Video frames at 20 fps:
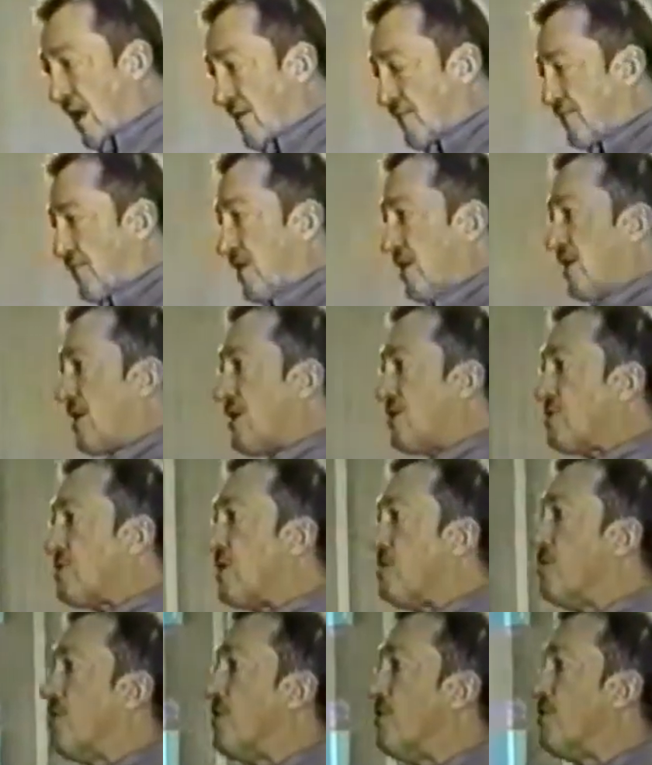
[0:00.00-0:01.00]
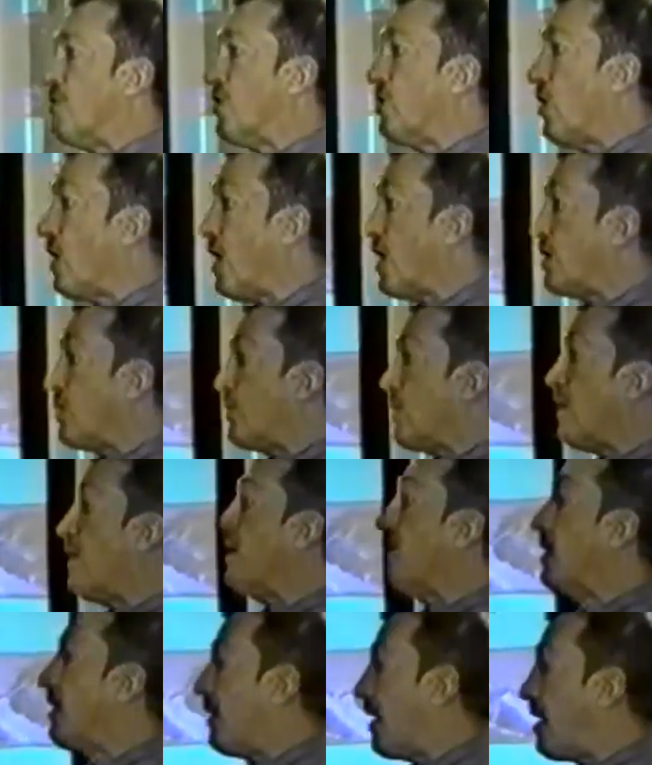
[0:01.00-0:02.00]
have feelings and move and know how to
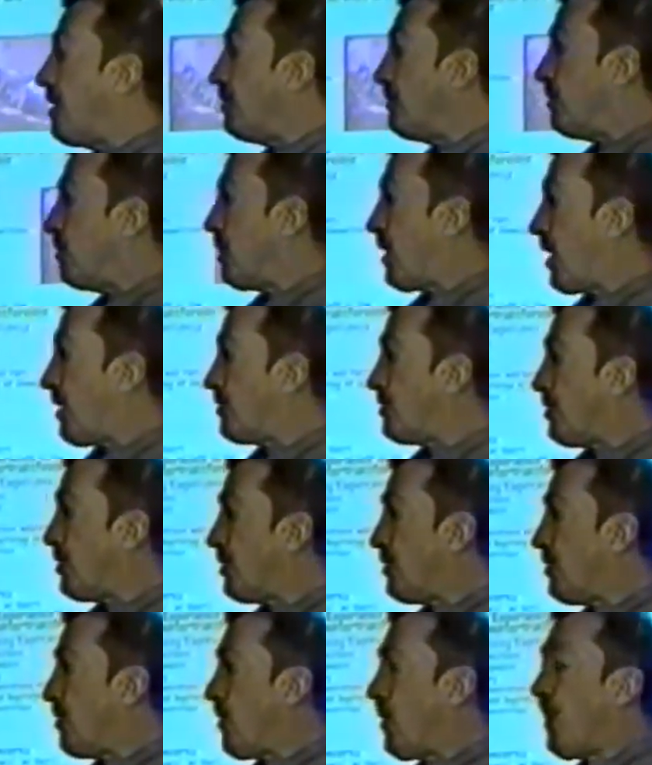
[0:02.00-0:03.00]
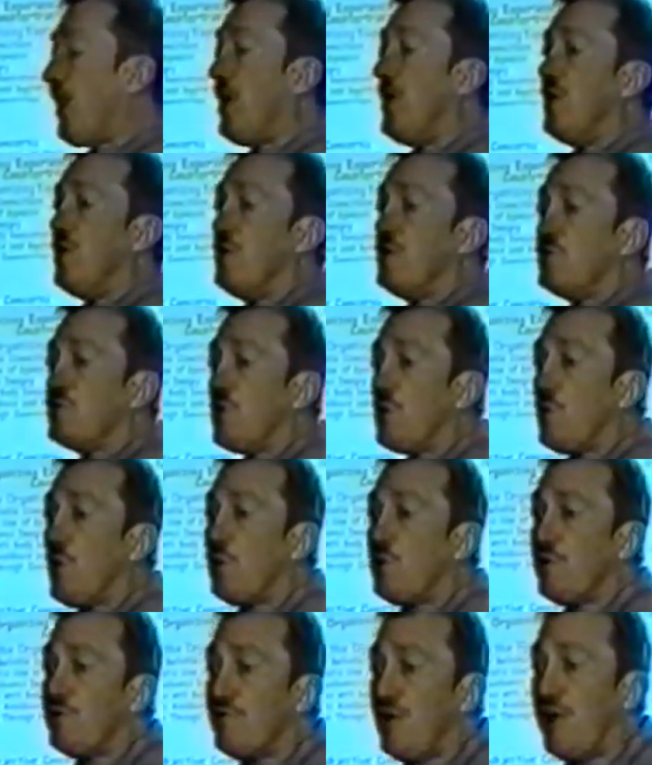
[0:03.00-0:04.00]
relate, and I don't know how to. So
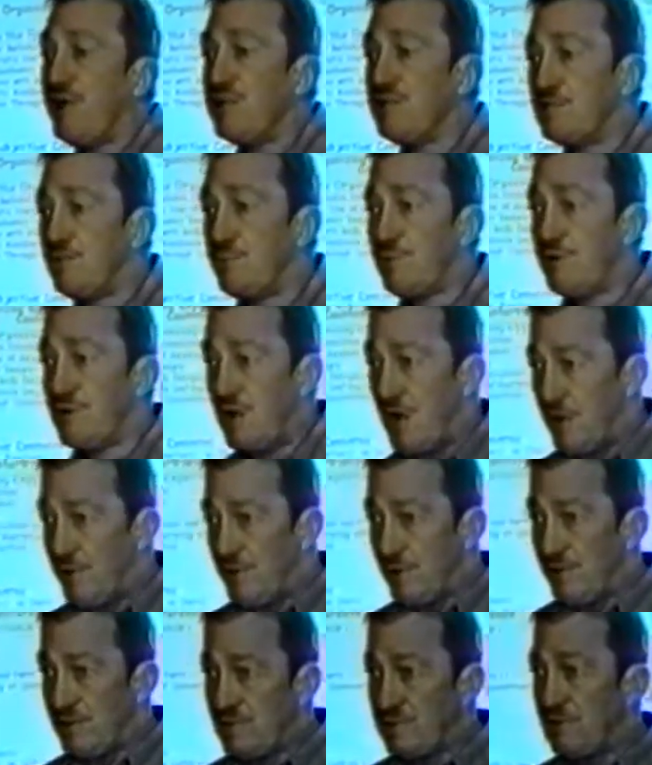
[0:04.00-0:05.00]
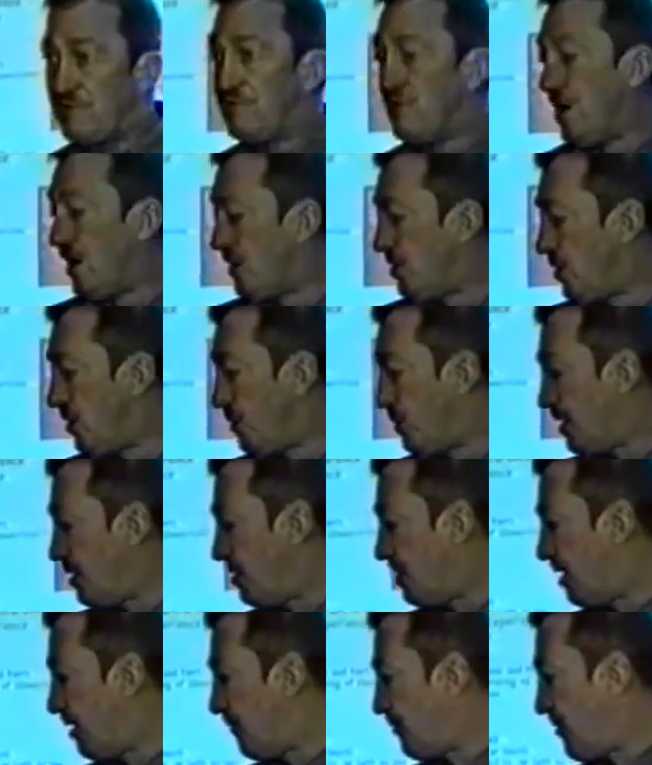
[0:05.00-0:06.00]
what we find is a predominance of
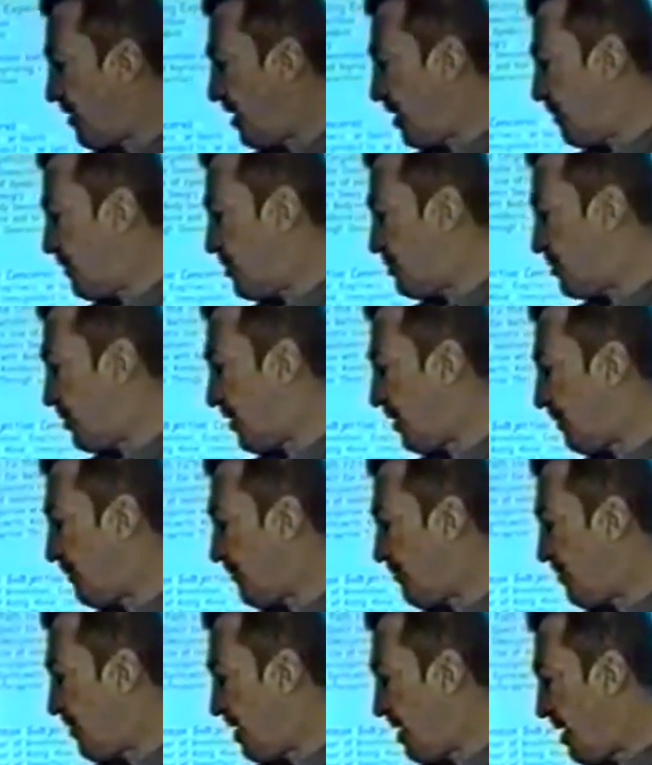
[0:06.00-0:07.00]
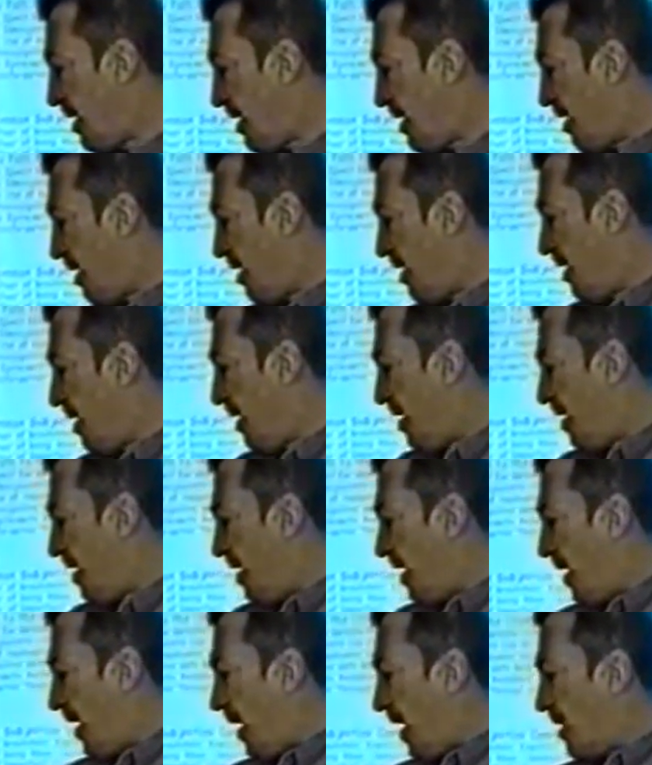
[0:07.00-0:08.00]
non-human imagery.
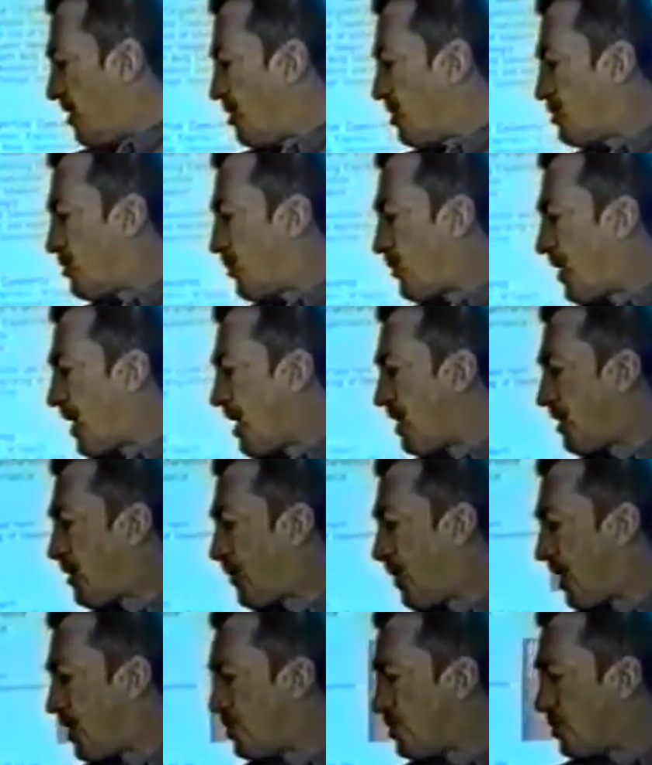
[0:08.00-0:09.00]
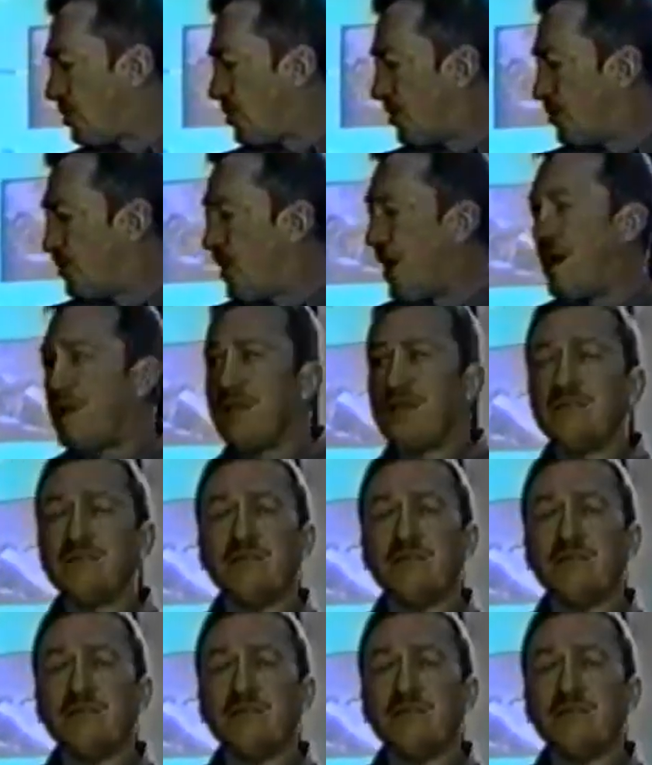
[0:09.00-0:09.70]
And there's a preoccupation with body